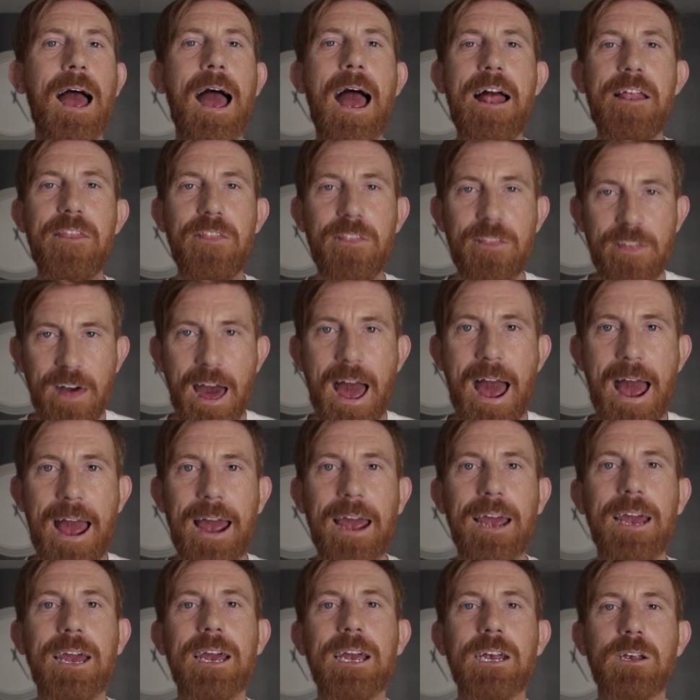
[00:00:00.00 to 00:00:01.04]
And
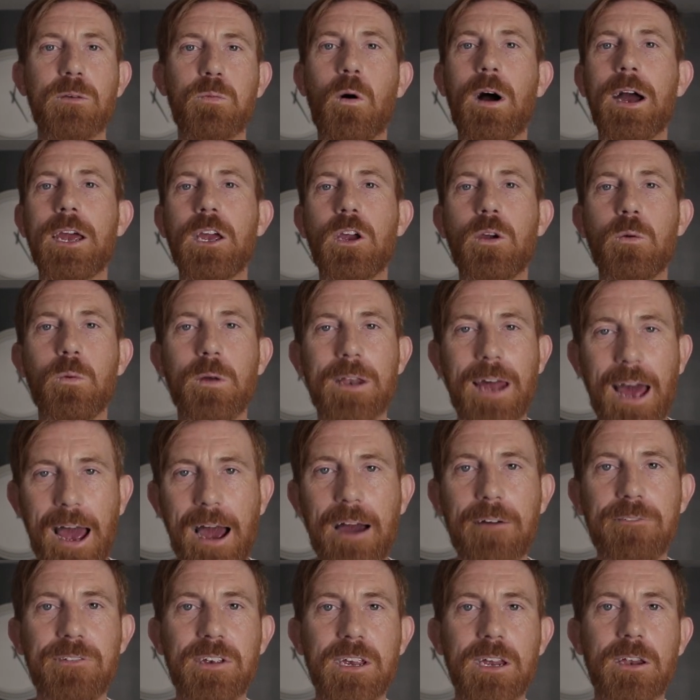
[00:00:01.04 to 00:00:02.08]
that is why you would
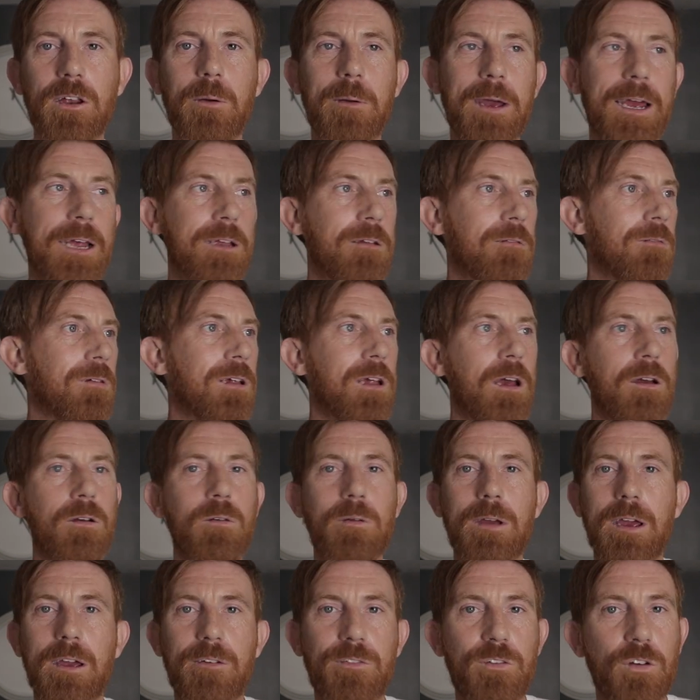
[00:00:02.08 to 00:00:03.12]
have to do it. So
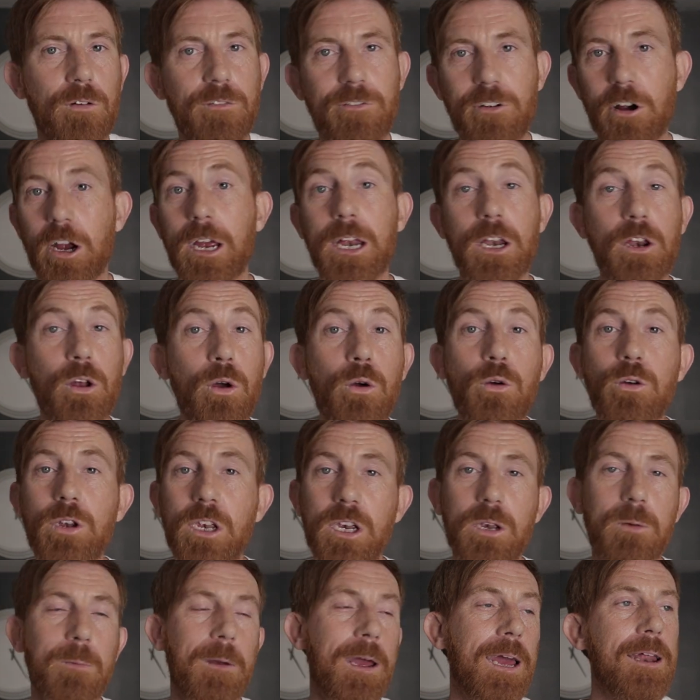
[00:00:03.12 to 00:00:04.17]
if you're very new
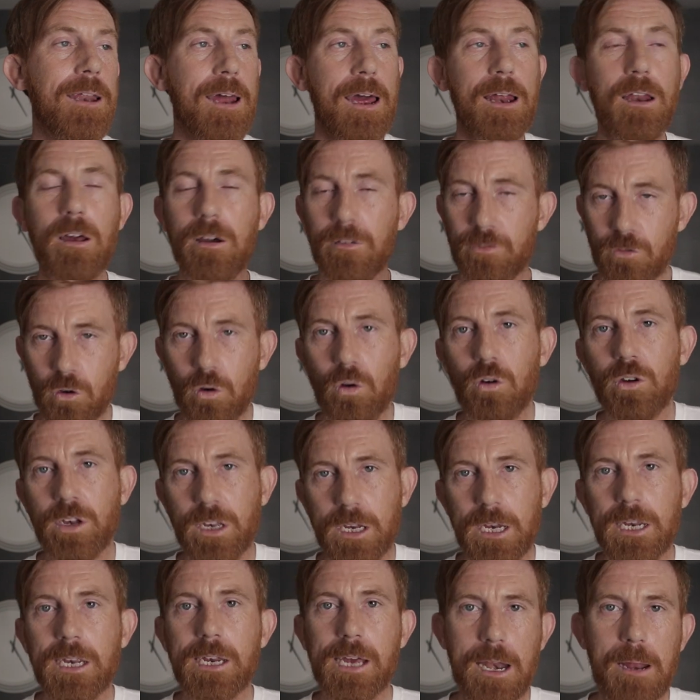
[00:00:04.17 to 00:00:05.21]
to it, then of
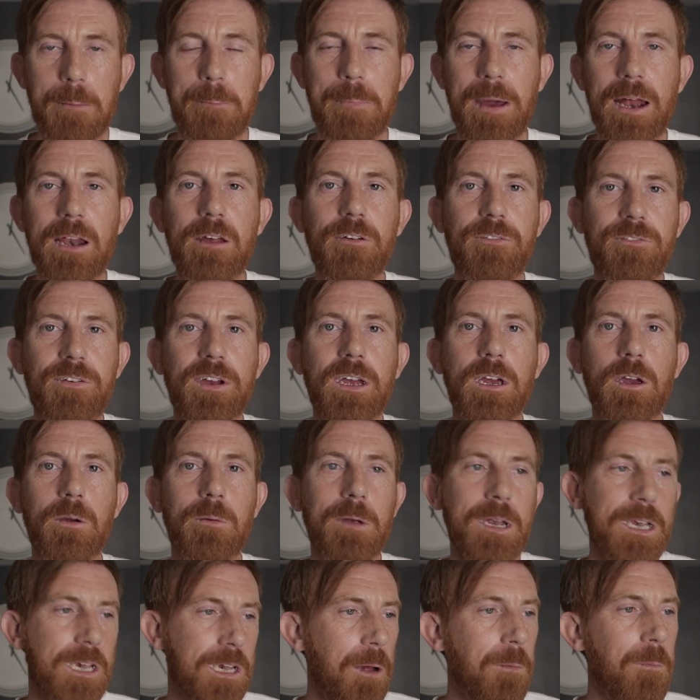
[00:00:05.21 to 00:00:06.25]
course it's going to benefit you
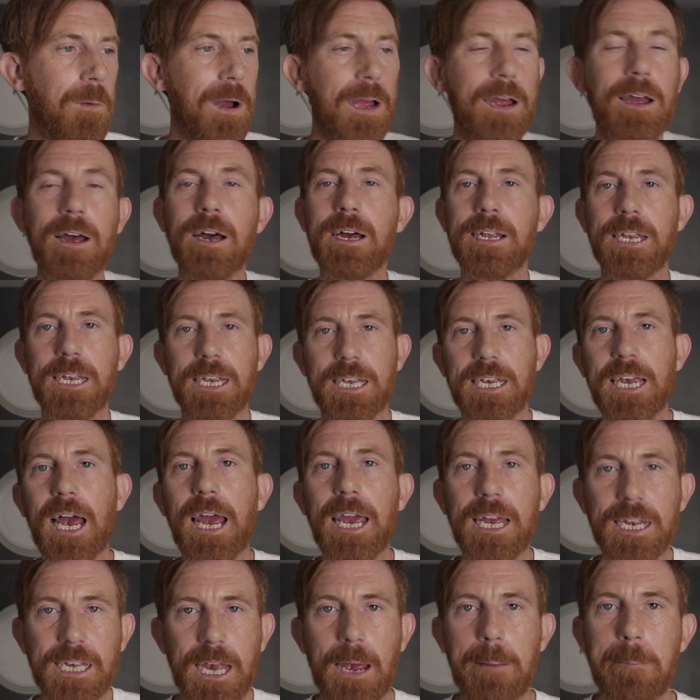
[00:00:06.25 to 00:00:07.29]
in some way to
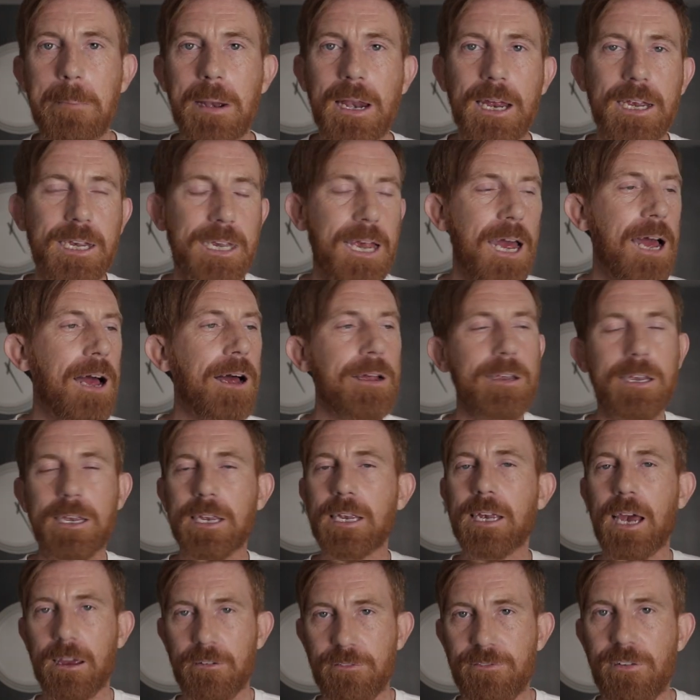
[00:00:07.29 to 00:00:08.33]
take 10 minutes out, to
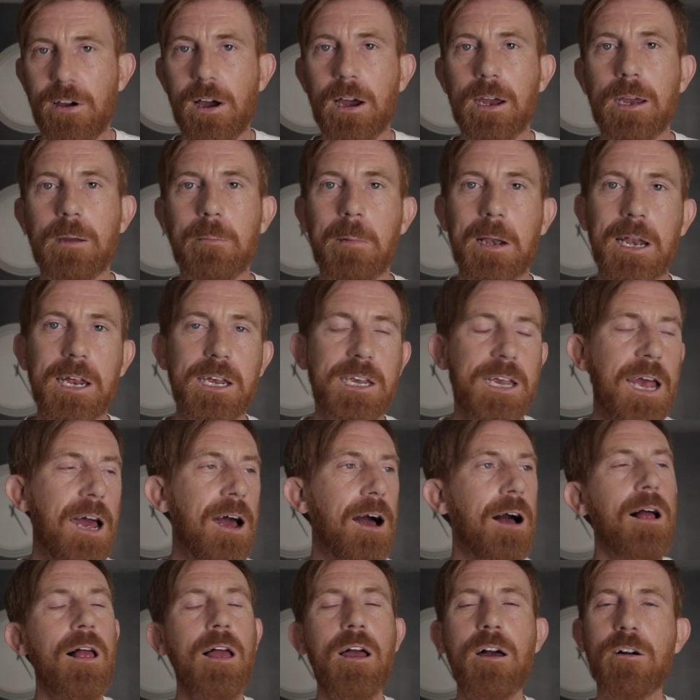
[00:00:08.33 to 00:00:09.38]
take 30 minutes
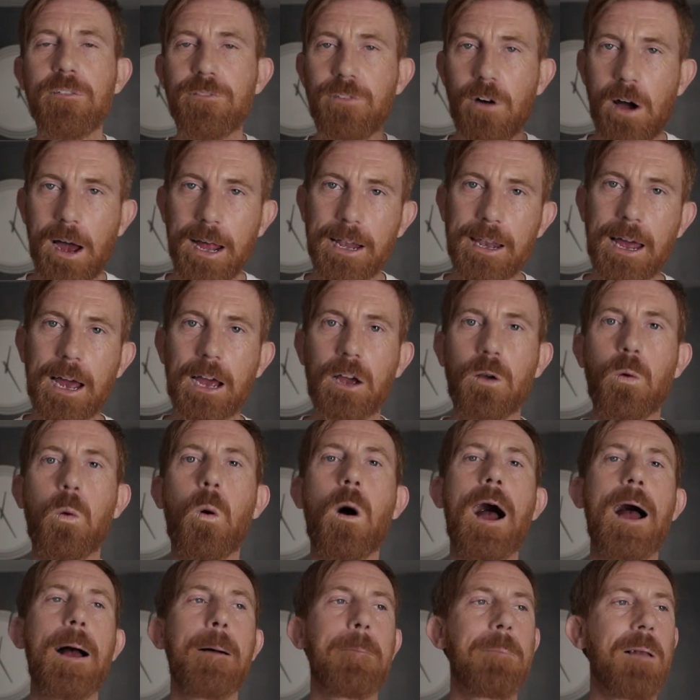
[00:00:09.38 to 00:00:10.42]
out, find that
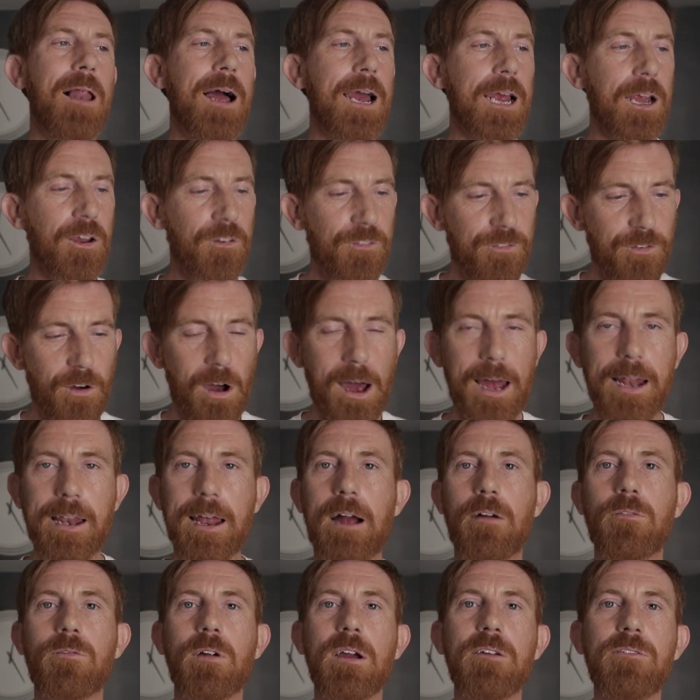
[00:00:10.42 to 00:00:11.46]
quiet place, find
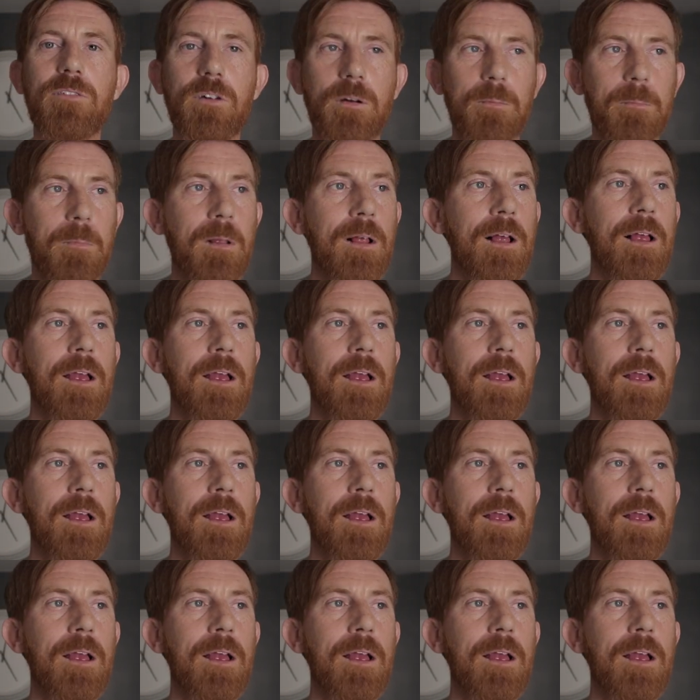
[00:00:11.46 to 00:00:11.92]
that rhythm.